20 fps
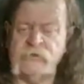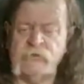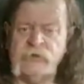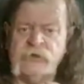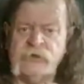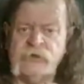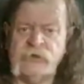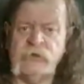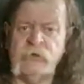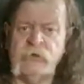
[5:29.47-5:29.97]

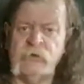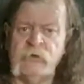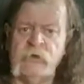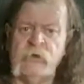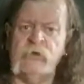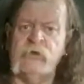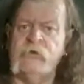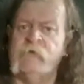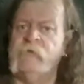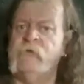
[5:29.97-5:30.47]
Once you know what you're
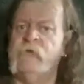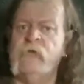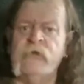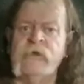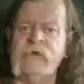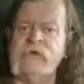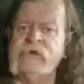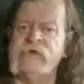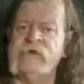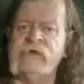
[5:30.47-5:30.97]
looking for, they
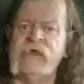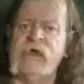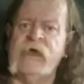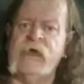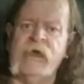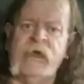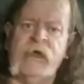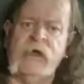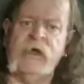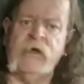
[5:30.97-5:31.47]
stand
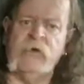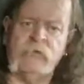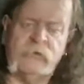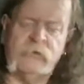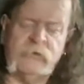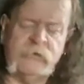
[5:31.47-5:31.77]
out.